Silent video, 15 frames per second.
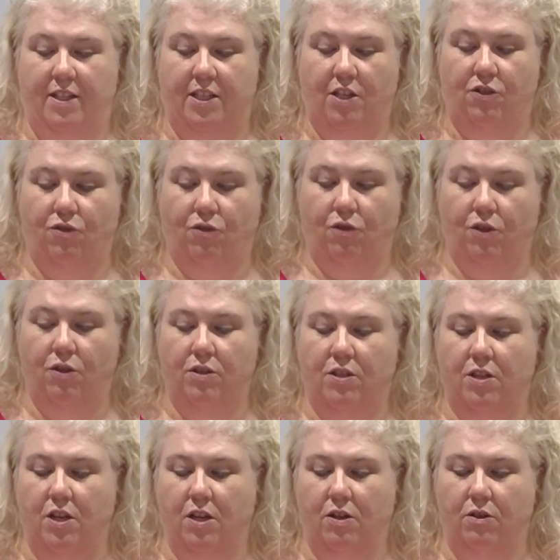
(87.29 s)
So draw your
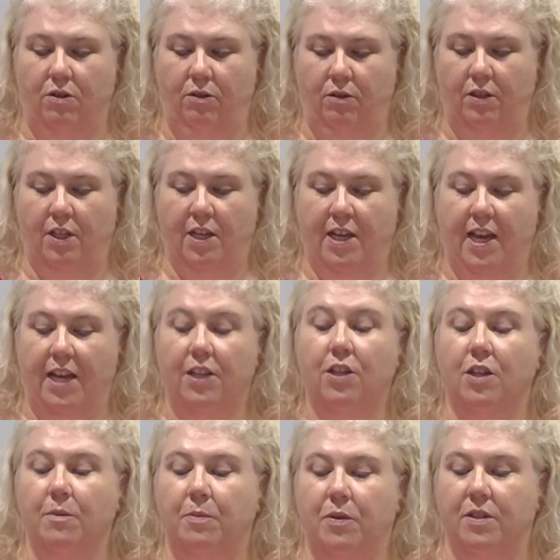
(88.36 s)
circle. And you
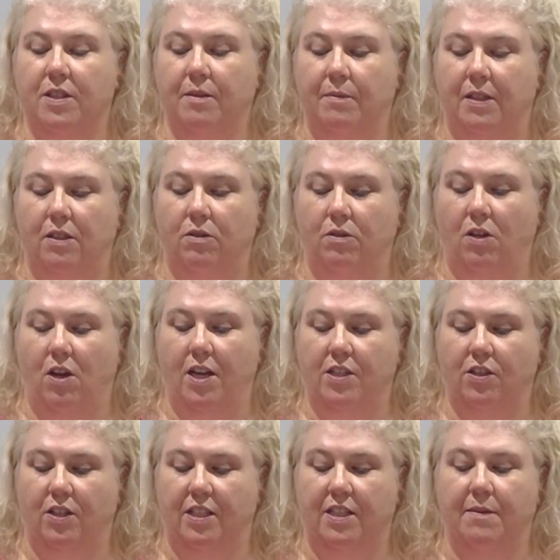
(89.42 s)
can put some little lines
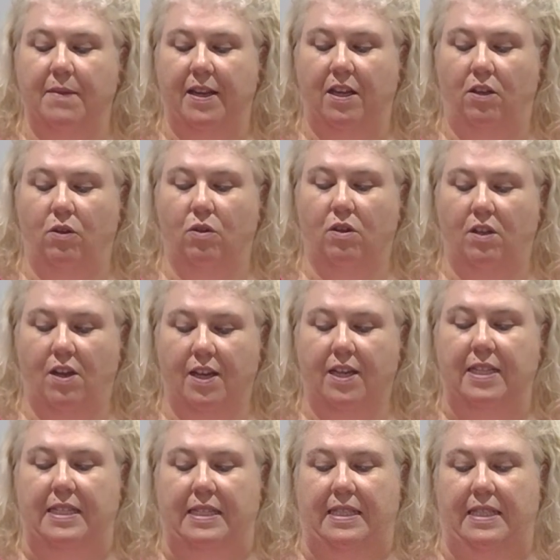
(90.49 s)
on it to make it look like
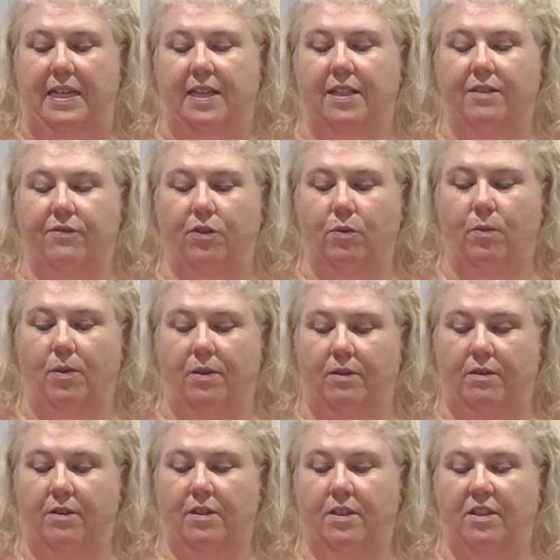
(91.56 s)
a sun if you want.
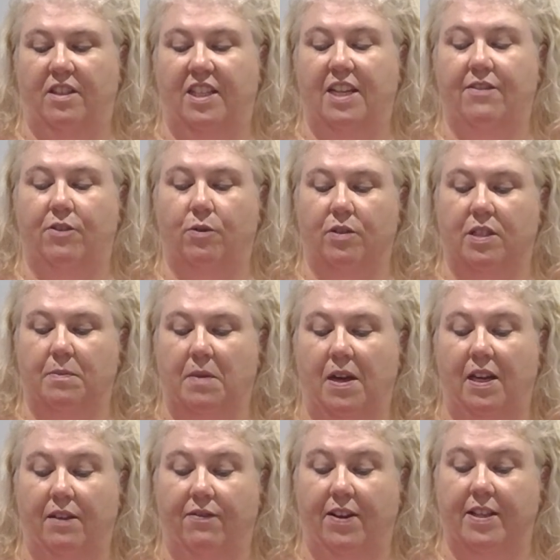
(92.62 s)
You can even do a
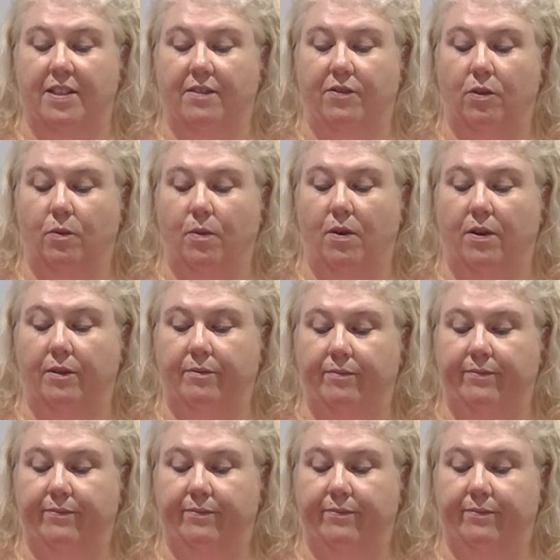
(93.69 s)
smiley face if you want.